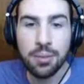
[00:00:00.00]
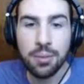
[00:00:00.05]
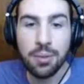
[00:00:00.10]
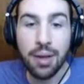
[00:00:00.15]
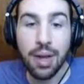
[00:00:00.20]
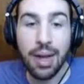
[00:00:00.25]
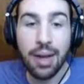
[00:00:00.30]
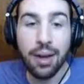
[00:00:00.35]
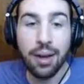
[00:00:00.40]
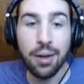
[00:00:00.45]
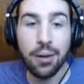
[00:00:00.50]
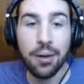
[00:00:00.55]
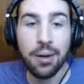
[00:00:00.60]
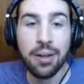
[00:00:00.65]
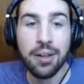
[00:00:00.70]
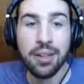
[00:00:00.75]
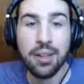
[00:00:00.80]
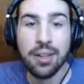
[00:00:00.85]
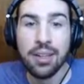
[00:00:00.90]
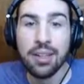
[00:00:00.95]
Wow.
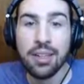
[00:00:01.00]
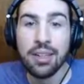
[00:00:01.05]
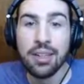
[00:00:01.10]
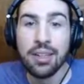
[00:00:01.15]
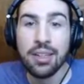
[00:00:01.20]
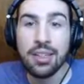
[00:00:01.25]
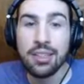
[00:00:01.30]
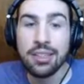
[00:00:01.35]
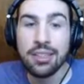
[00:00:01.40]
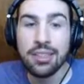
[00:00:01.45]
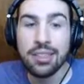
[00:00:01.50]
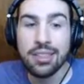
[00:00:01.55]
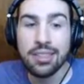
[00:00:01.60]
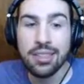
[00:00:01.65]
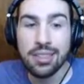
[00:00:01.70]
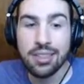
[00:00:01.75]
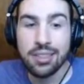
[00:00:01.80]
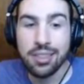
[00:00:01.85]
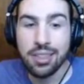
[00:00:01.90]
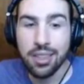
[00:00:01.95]

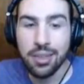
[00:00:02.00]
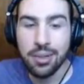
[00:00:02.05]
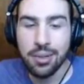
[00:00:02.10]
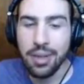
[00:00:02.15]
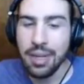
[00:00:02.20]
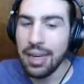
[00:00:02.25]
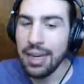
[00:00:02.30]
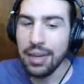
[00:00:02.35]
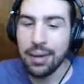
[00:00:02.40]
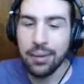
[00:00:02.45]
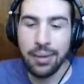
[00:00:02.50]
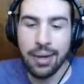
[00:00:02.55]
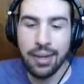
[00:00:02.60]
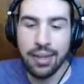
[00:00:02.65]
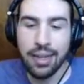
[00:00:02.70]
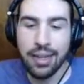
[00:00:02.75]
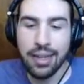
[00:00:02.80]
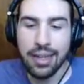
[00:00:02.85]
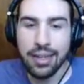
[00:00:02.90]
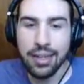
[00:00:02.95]
So
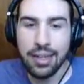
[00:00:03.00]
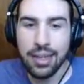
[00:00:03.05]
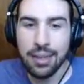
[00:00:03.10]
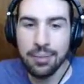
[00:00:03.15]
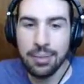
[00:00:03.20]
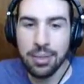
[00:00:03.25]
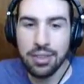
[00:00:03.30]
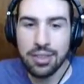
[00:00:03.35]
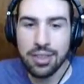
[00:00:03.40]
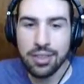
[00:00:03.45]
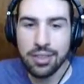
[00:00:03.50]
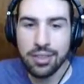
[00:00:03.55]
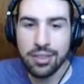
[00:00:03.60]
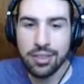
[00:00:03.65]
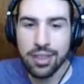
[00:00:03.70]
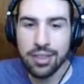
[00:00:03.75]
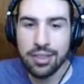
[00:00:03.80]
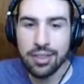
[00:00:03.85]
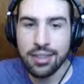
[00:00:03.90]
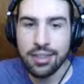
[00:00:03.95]
anyway, I, I'm losing
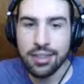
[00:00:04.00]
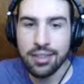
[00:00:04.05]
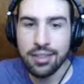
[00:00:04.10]
track,